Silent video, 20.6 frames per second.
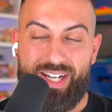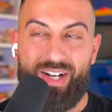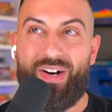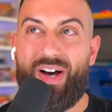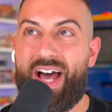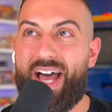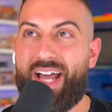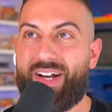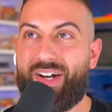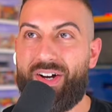So
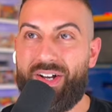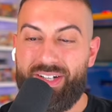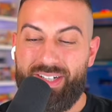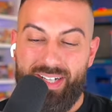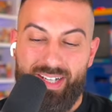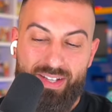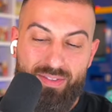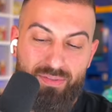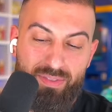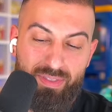hang on.
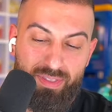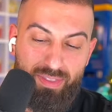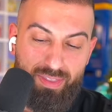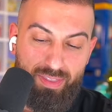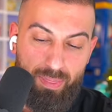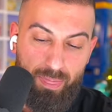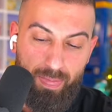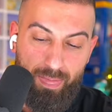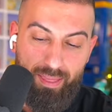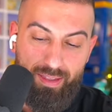
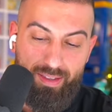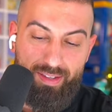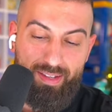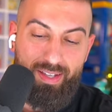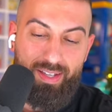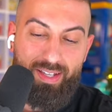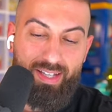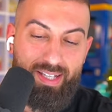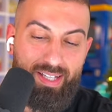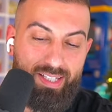
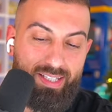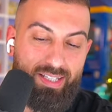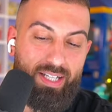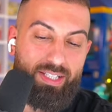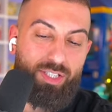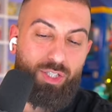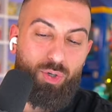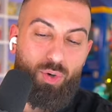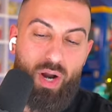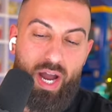
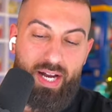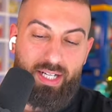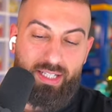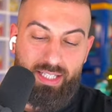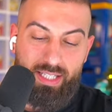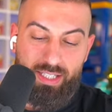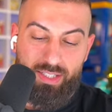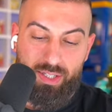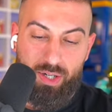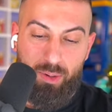Let's crack
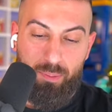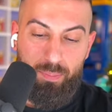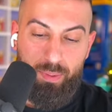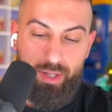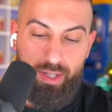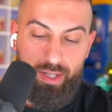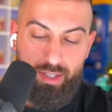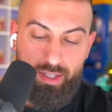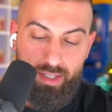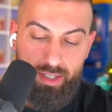these
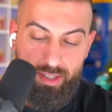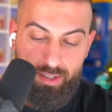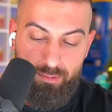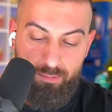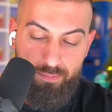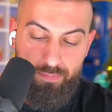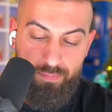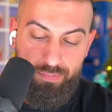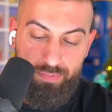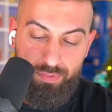open.
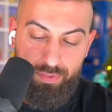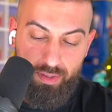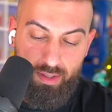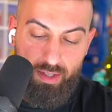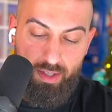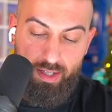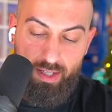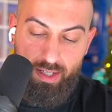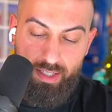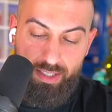
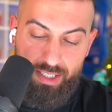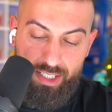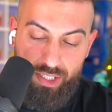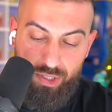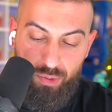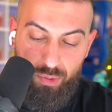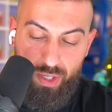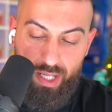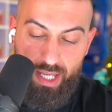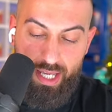
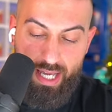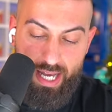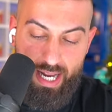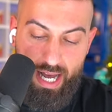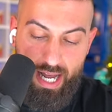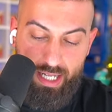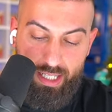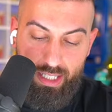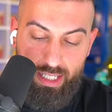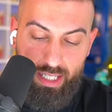See what we get
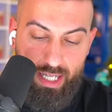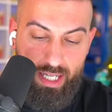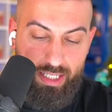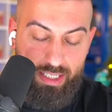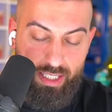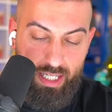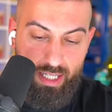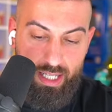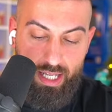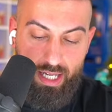out of
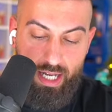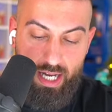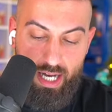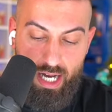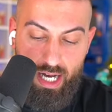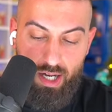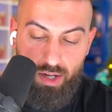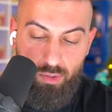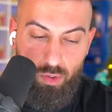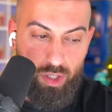these. And then
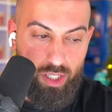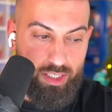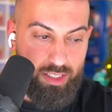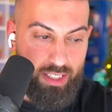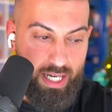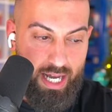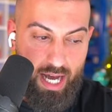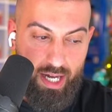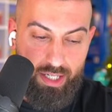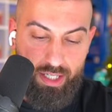uh, we'll
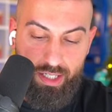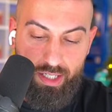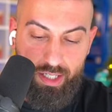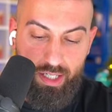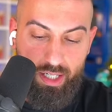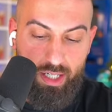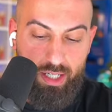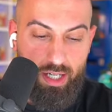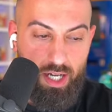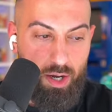end it out
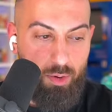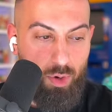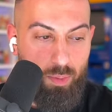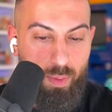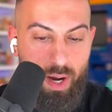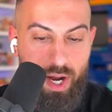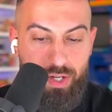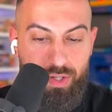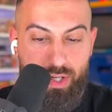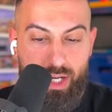here. I'll
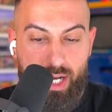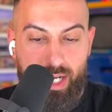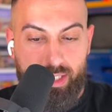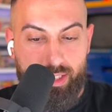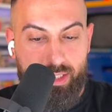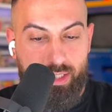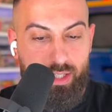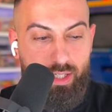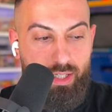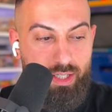remind you
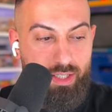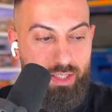guys.